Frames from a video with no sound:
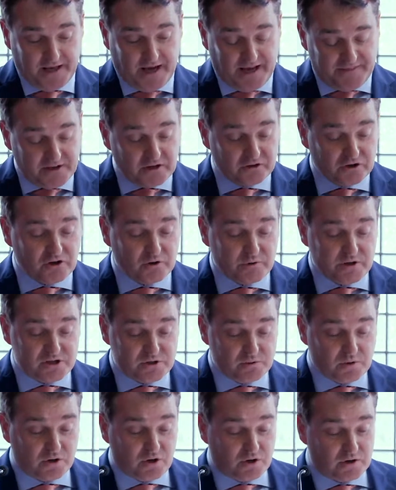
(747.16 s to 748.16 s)
I think another
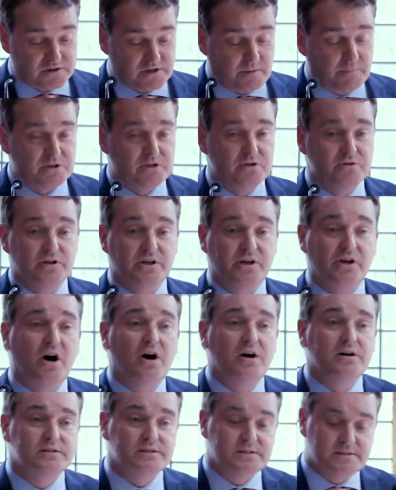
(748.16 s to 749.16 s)
issue, of course, opportunity
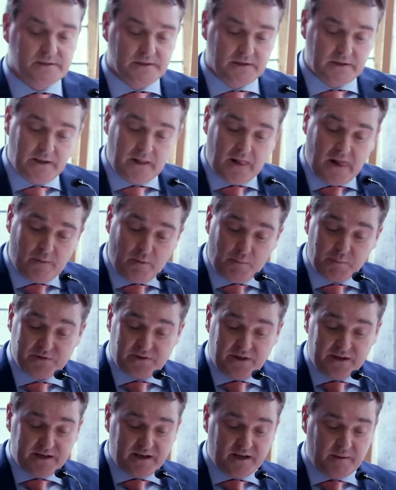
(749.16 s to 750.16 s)
costs, when we're
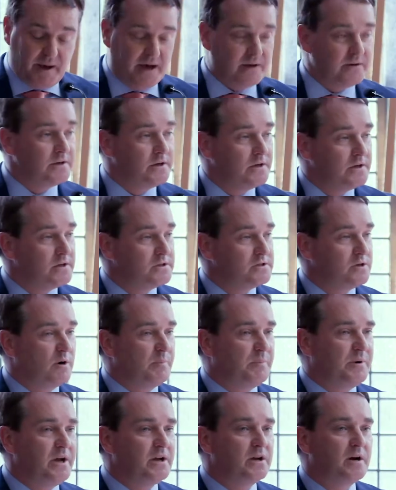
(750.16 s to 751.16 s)
thinking about. So a
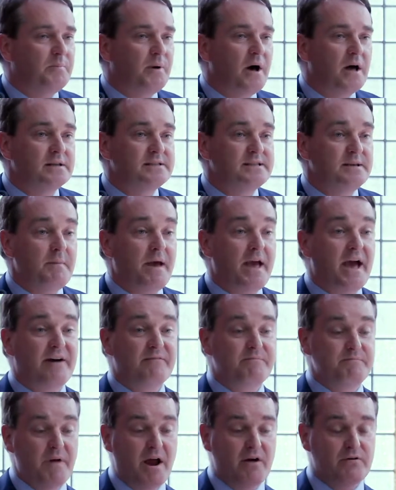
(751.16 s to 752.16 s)
particular policy may
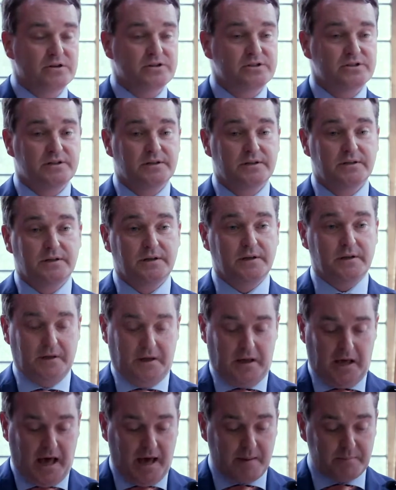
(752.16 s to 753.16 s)
have merit.
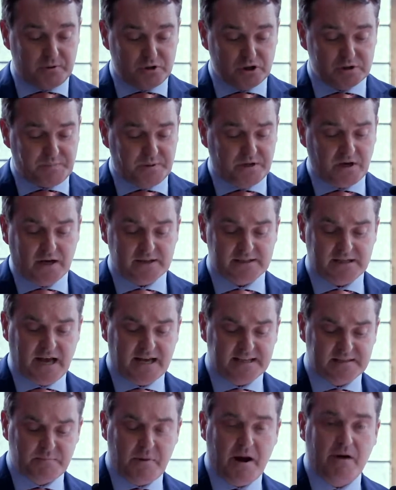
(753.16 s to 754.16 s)
Just because it
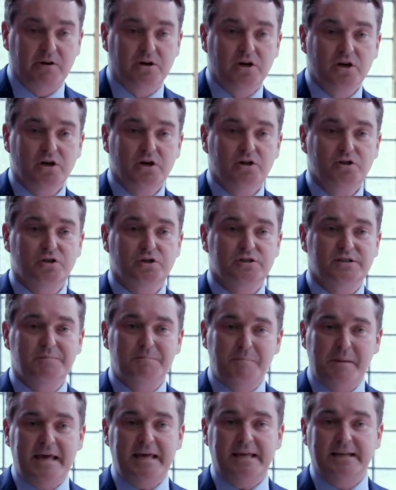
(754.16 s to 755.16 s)
has merit
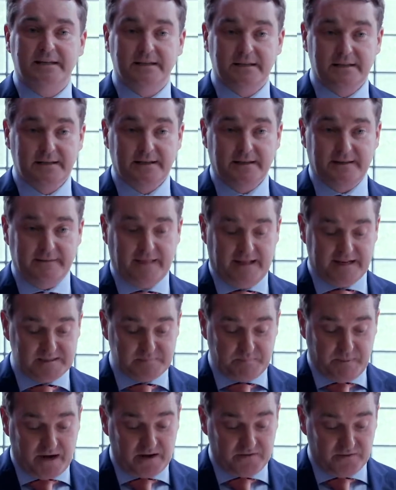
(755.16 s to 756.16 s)
doesn't mean that it's
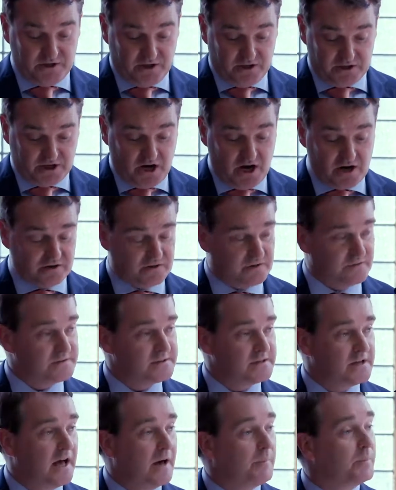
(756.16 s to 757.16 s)
better than the
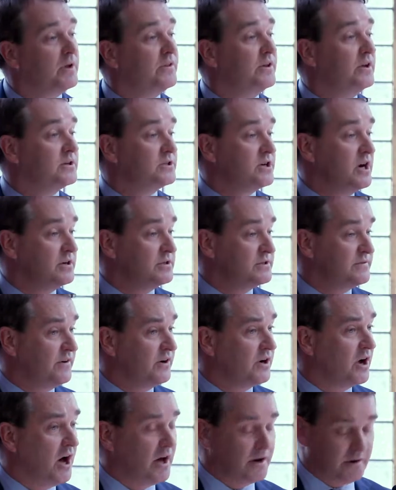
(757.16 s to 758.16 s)
alternatives. And what are the alternatives
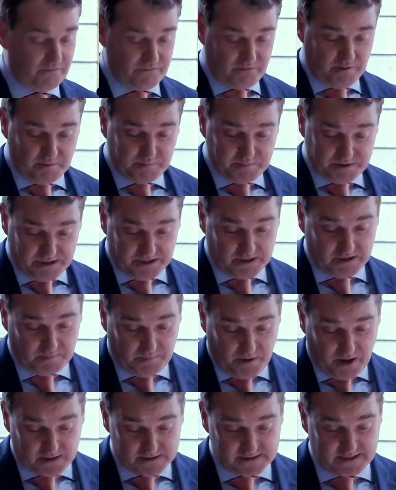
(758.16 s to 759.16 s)
forgone from a particular
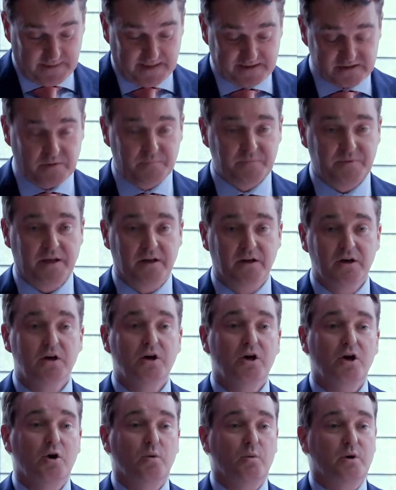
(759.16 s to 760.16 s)
policy? And that's something
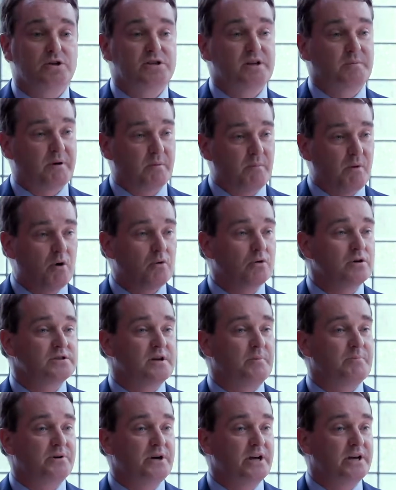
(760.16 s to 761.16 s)
which the promoters
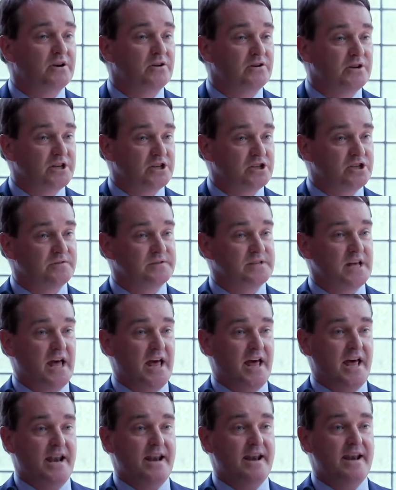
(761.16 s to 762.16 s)
of particular initiatives
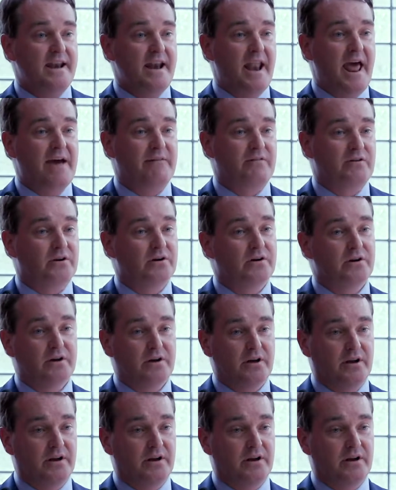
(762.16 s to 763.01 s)
never